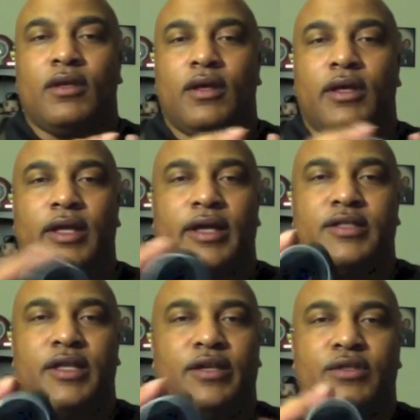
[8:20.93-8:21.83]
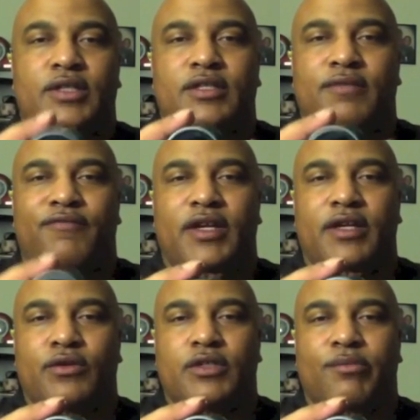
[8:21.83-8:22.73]
And like I said, you'll see some
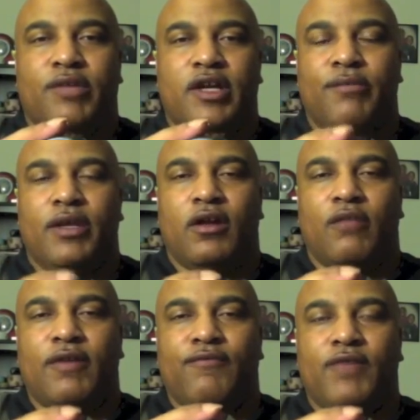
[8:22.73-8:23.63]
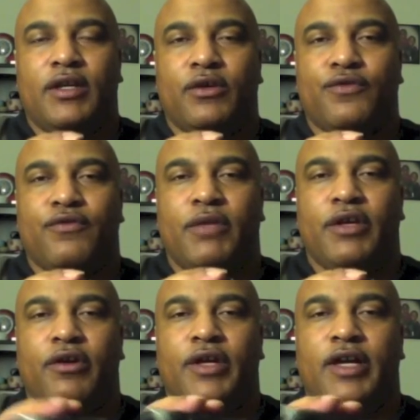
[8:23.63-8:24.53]
videos upcoming. All my videos from
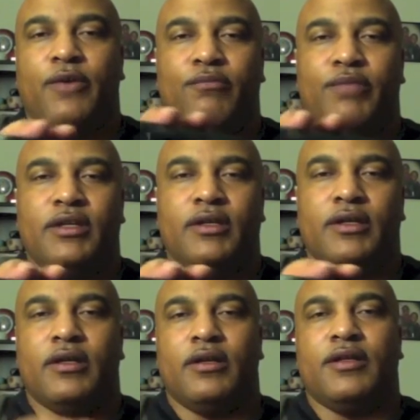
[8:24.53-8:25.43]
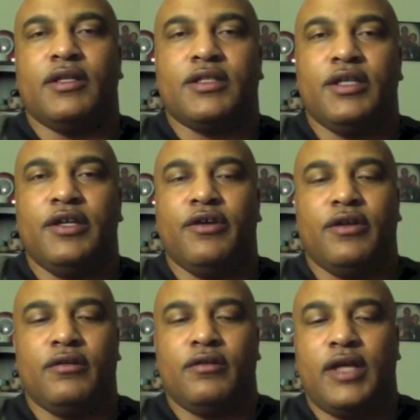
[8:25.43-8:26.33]
here on out will be done on this here,
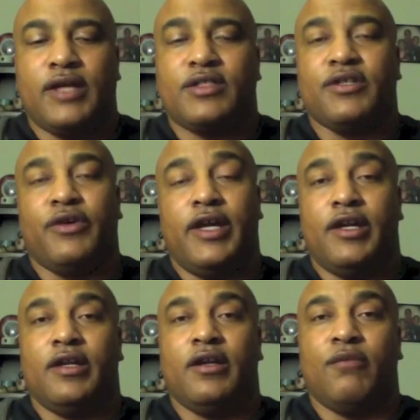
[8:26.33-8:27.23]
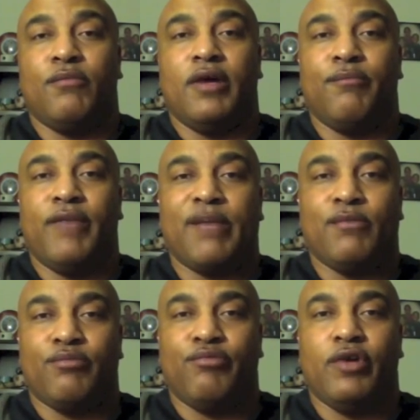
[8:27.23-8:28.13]
and I'll still edit it on my
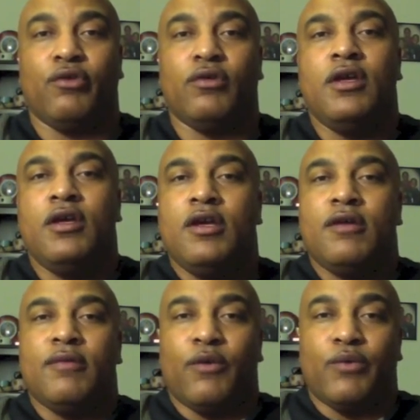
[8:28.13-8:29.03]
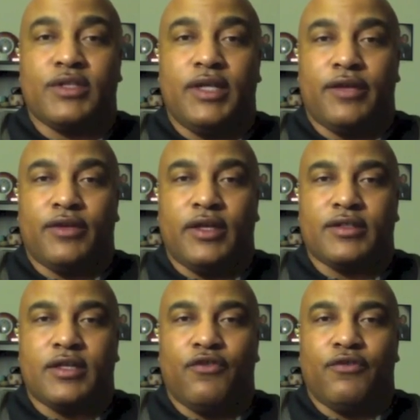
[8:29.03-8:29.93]
MacBook Pro. And we'll see how things
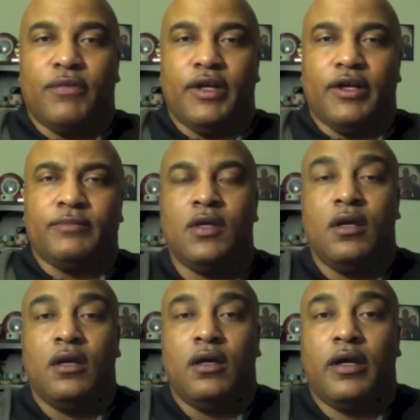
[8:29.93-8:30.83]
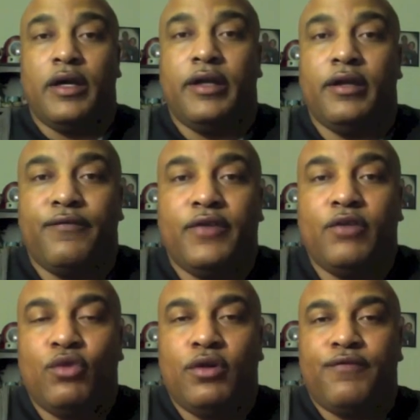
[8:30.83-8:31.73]
go from there. Alright, and a few
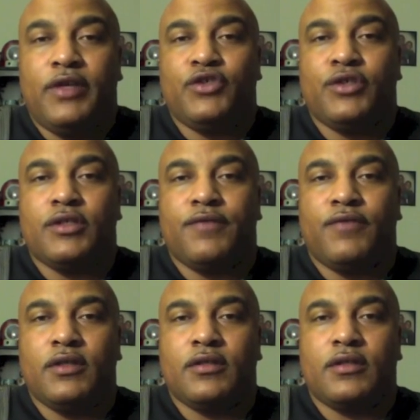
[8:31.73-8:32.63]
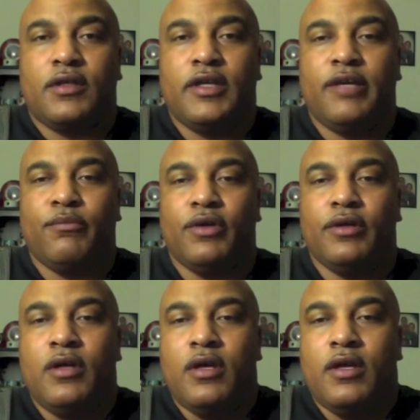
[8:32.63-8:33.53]
more features of this camera
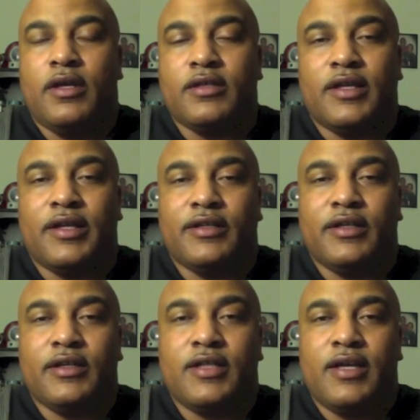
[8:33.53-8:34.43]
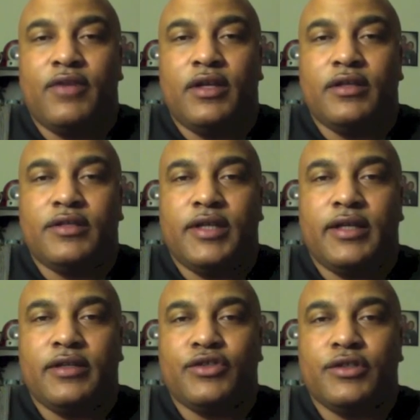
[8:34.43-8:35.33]
is that it does have an
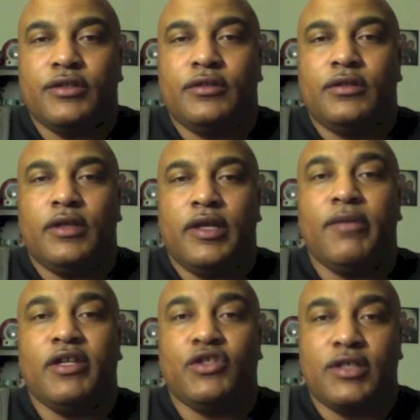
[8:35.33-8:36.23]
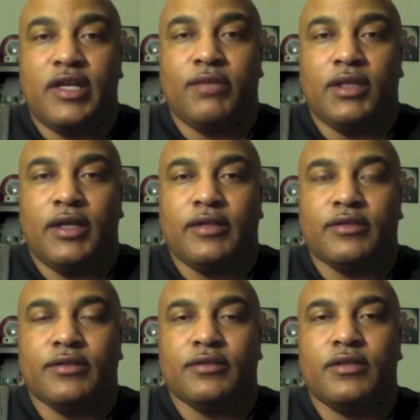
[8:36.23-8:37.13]
intelligent image
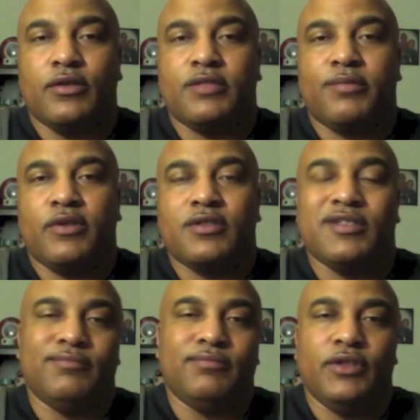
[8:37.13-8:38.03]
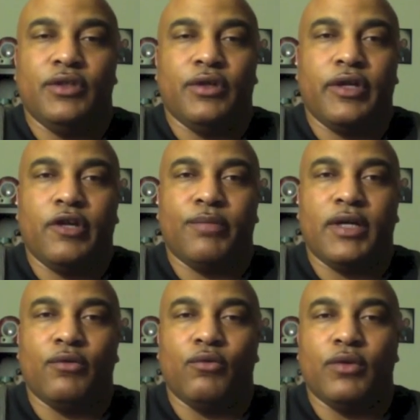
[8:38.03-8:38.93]
stabilizer. So it's supposed to, you know, help
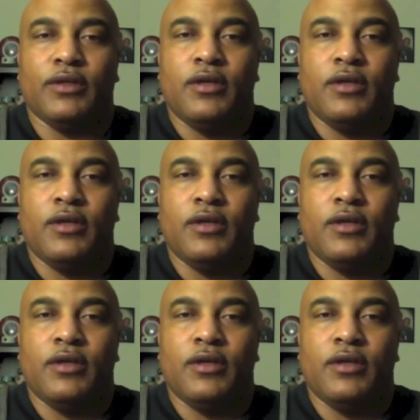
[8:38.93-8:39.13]
out with